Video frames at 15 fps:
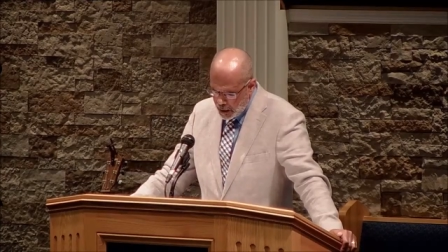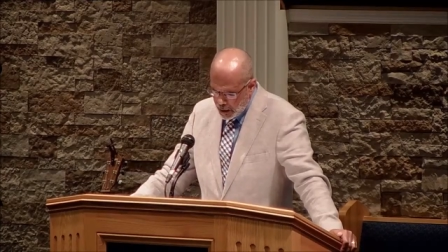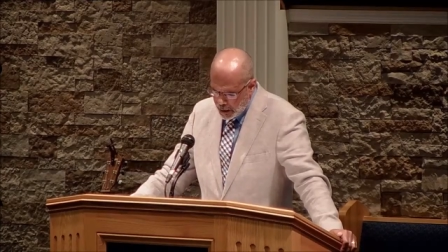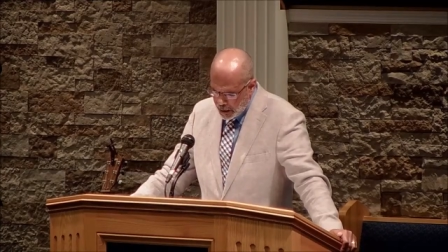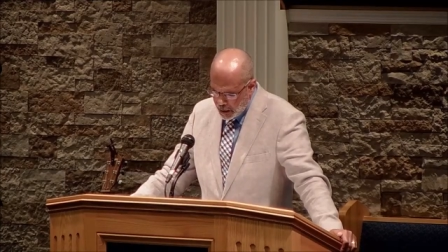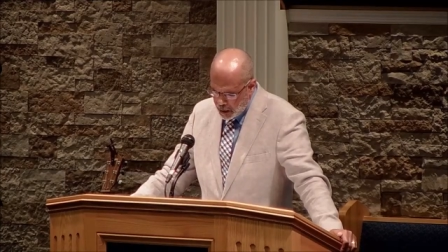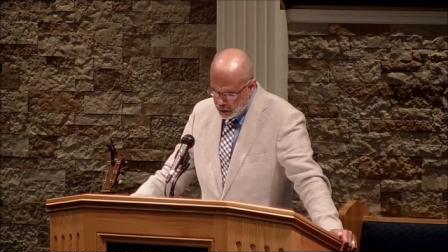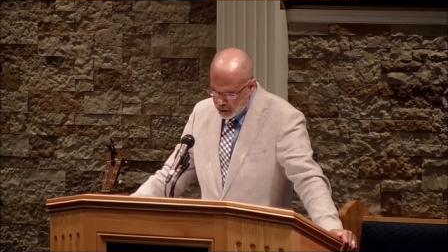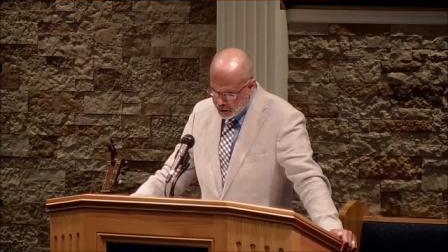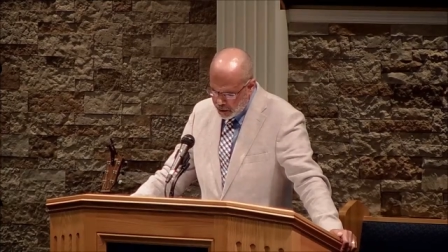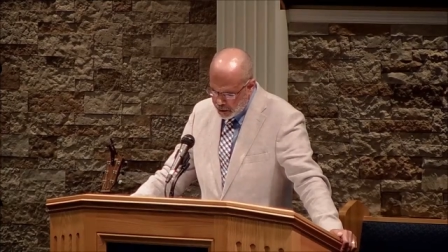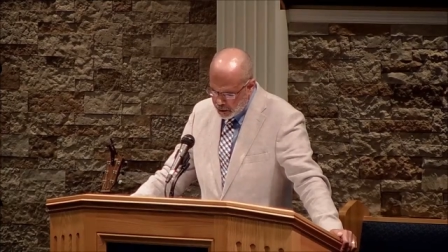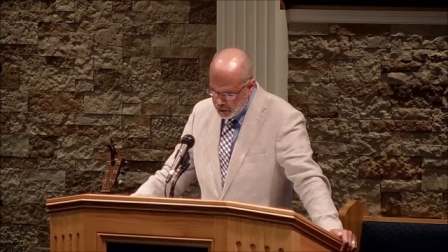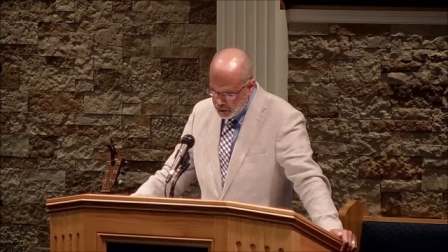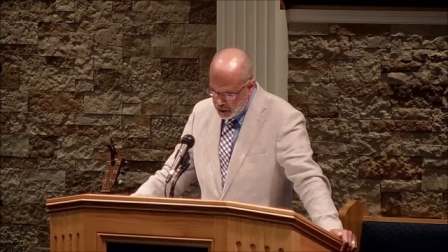How
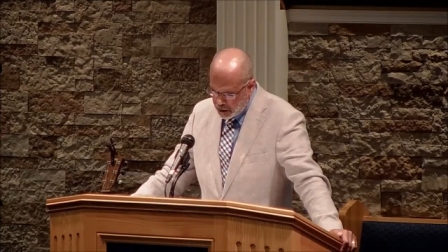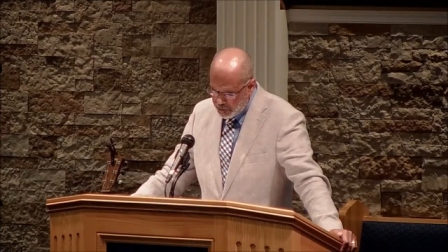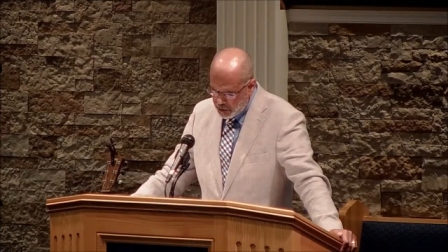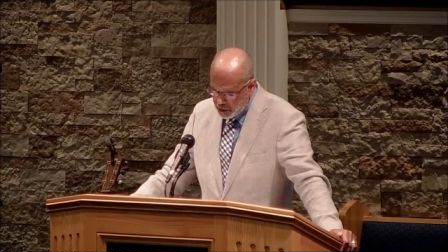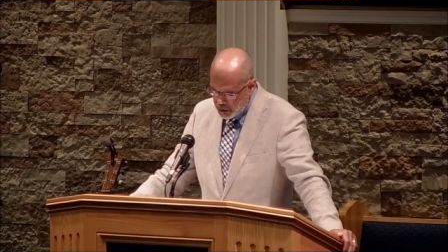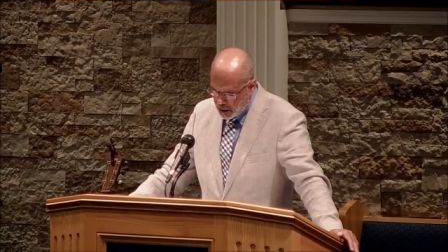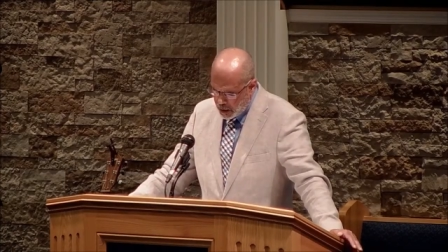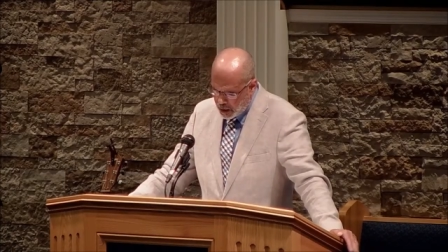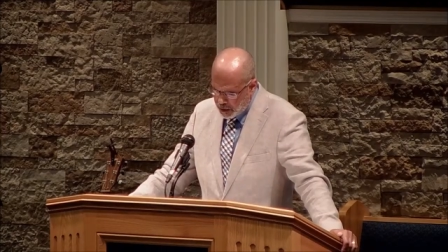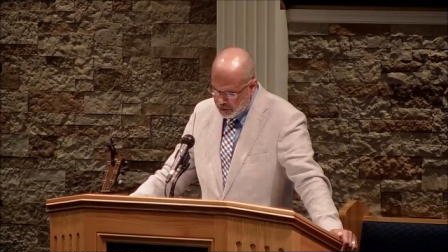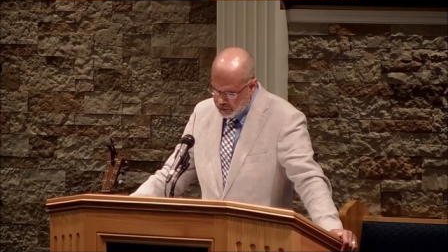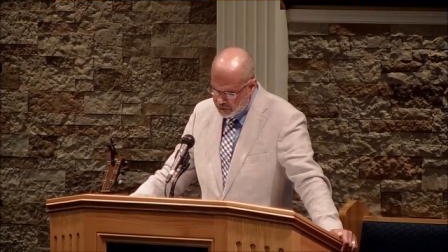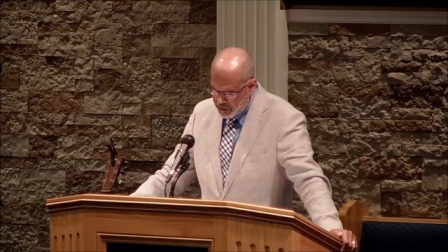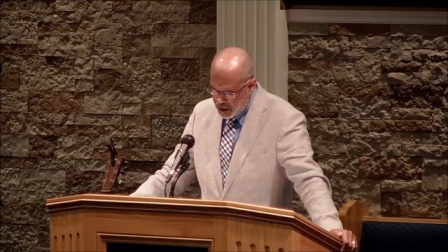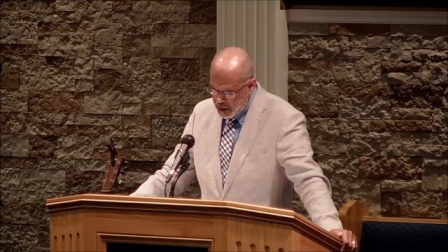can a loving God
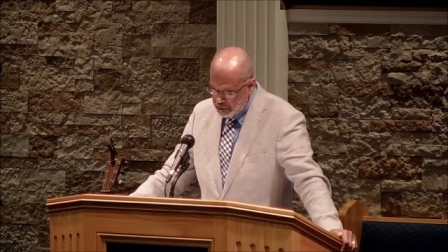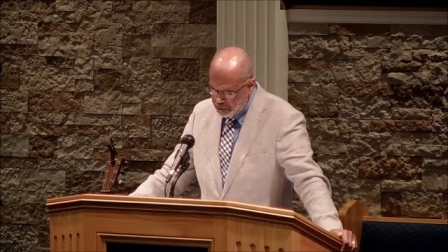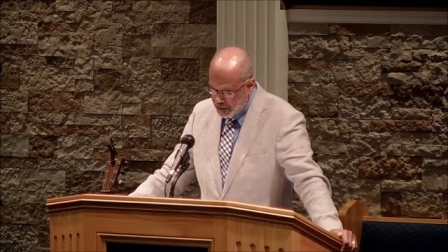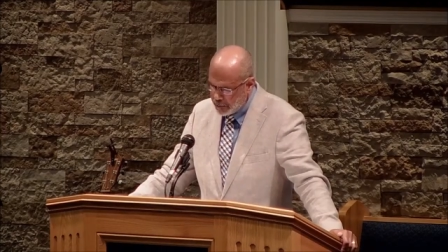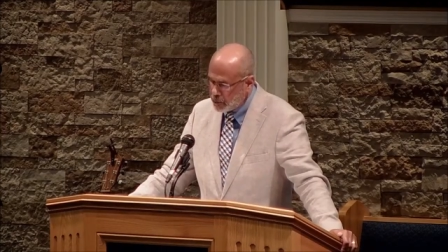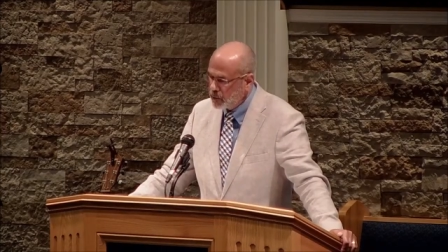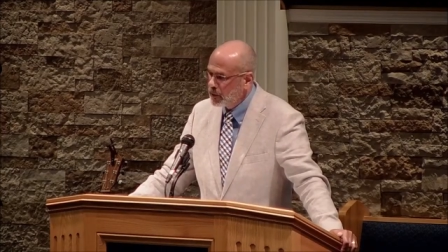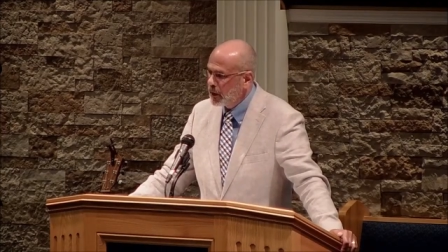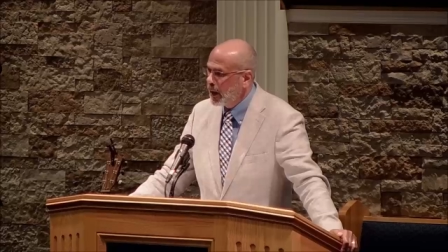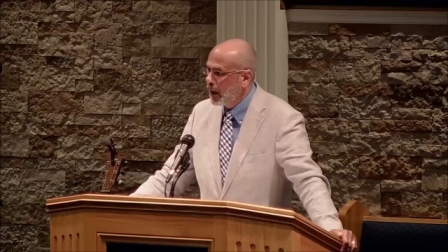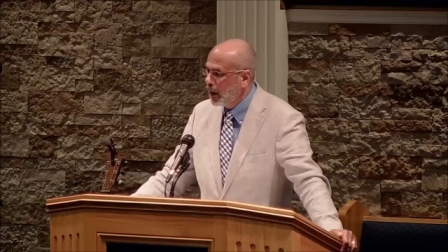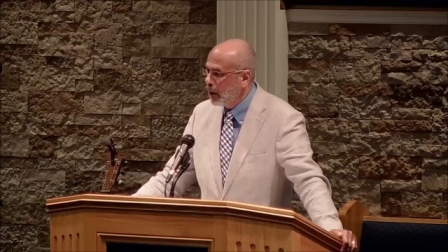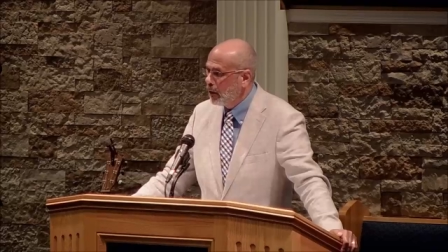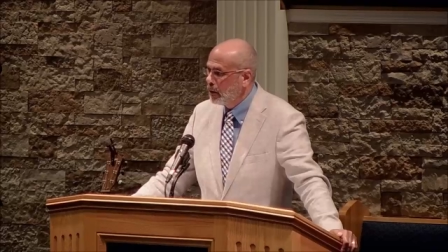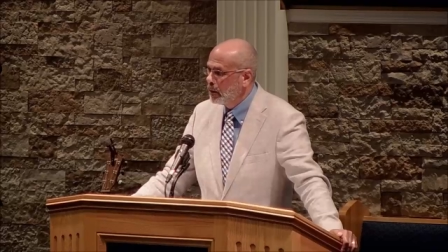send people to
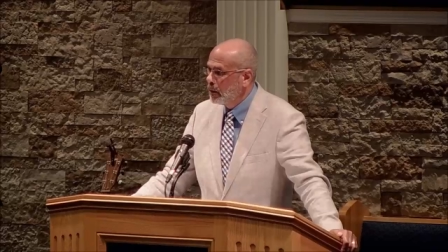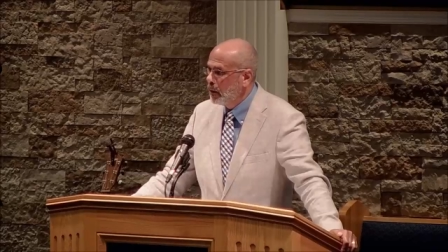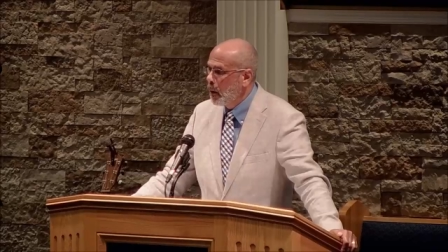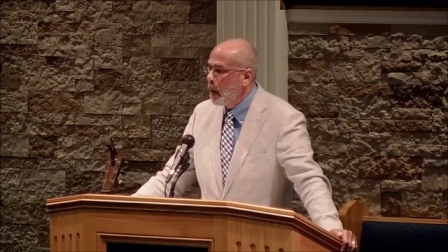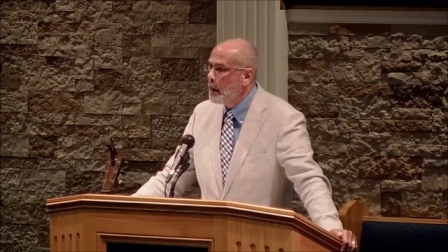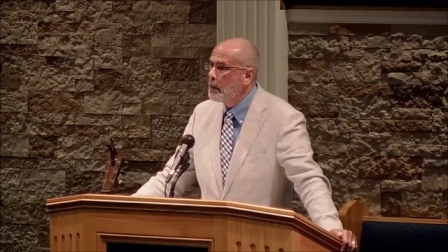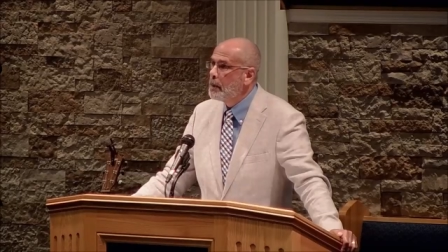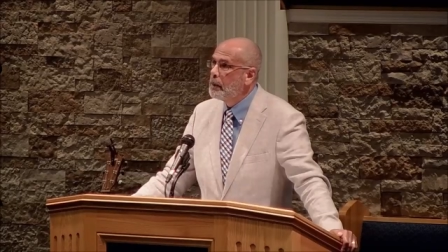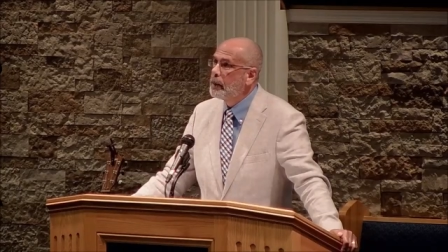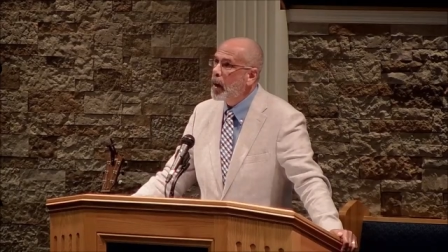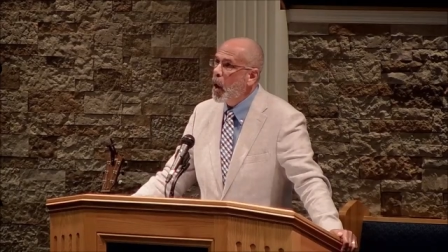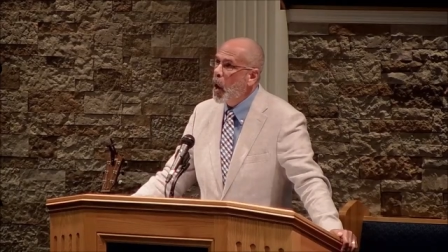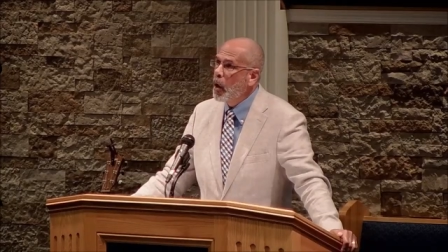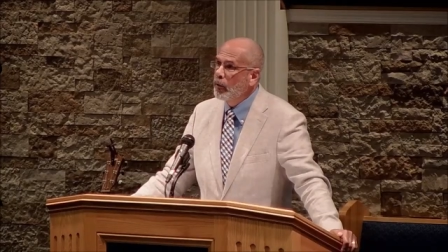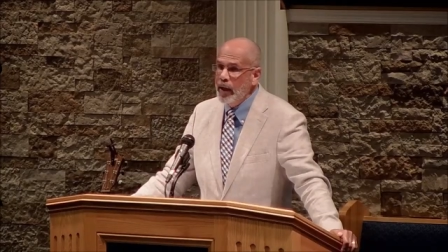hell?
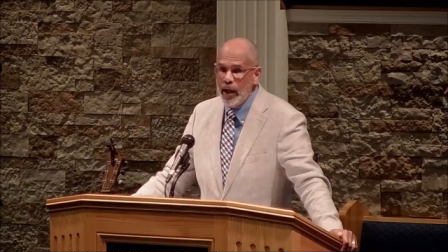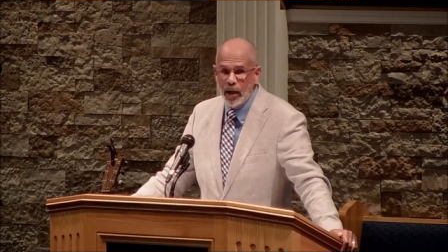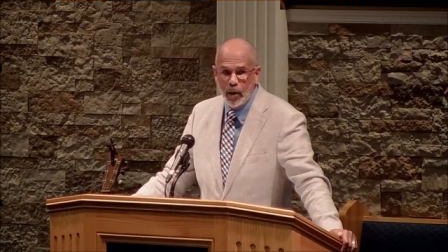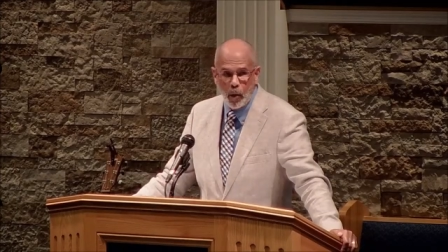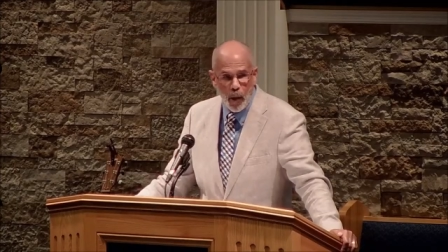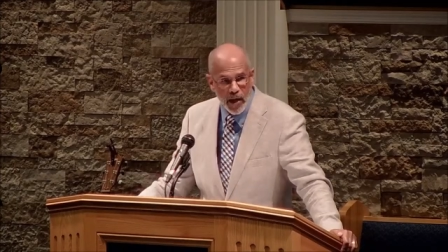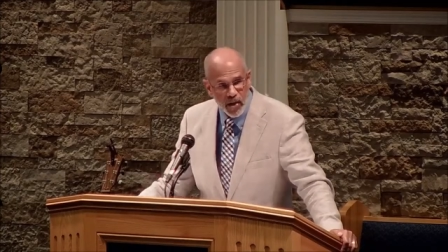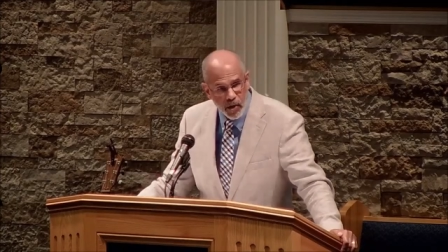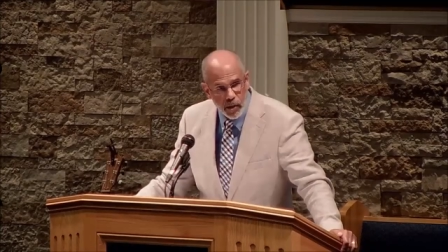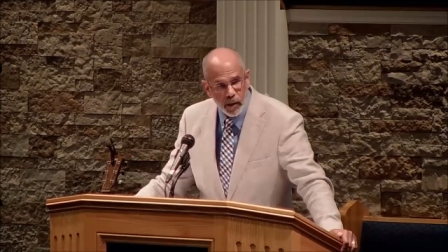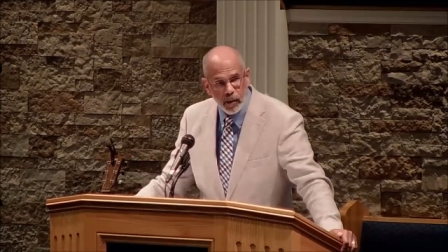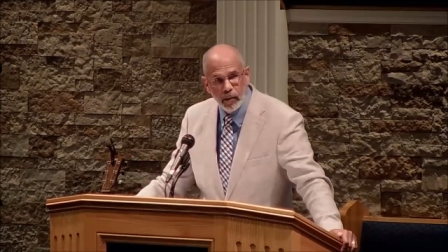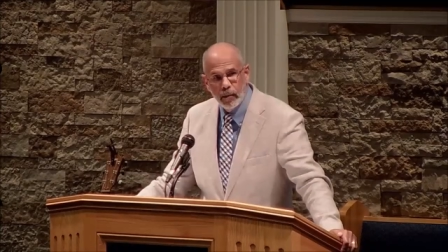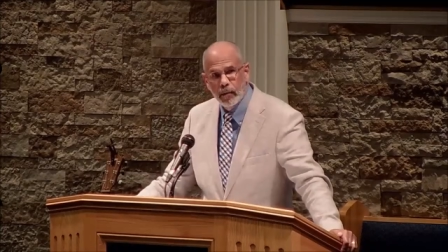Boring question.